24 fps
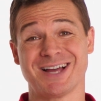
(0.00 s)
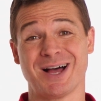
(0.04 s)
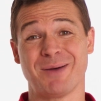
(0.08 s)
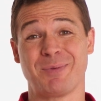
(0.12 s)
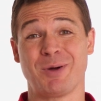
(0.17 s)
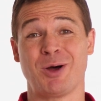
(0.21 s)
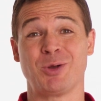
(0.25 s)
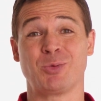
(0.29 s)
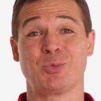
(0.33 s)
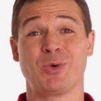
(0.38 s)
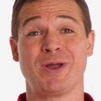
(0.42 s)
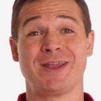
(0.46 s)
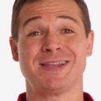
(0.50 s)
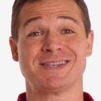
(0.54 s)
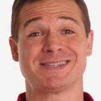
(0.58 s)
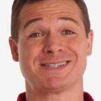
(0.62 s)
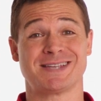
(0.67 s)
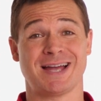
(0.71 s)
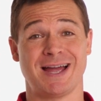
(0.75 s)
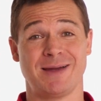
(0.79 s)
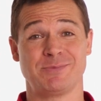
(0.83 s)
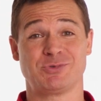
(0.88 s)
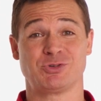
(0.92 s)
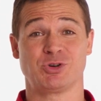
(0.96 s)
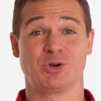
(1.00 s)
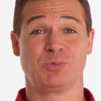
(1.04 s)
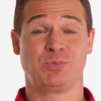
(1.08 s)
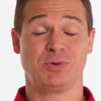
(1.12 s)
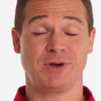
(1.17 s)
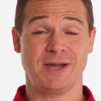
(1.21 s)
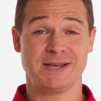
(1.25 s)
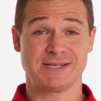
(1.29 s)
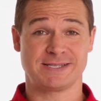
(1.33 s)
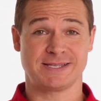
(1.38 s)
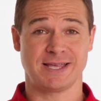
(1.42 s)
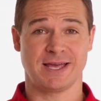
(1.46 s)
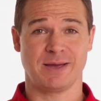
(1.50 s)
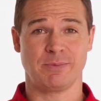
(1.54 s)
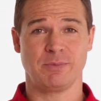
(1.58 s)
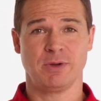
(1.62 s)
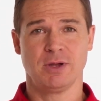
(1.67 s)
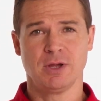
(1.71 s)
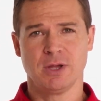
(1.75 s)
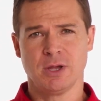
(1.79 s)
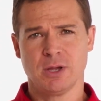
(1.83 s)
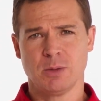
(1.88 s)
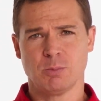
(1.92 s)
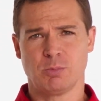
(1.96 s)
up on when it's time to replace them
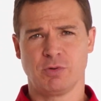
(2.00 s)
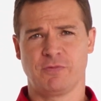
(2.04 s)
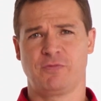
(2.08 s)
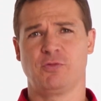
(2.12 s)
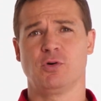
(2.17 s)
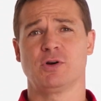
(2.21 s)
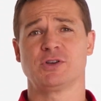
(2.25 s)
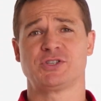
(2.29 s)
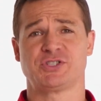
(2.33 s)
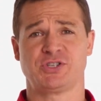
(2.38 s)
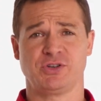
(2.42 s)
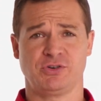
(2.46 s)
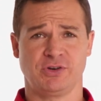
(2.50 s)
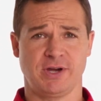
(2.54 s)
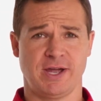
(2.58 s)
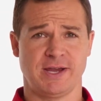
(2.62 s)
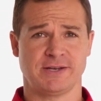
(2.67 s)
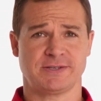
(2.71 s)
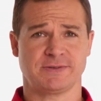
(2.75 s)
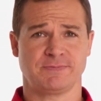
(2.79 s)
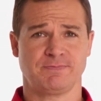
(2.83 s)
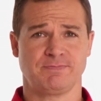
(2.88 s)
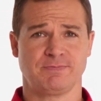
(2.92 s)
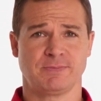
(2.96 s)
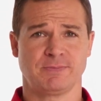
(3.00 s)
before it's too late.